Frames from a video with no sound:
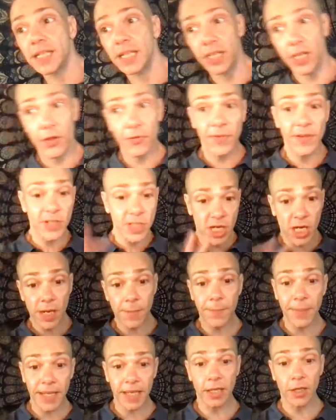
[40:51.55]
you know, there's going to
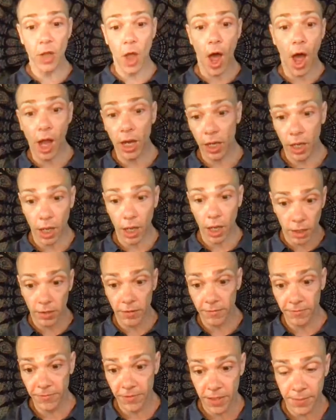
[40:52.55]
be a lot
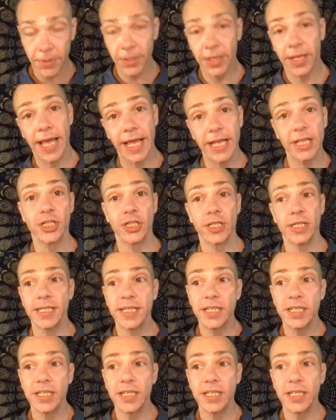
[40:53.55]
of communications.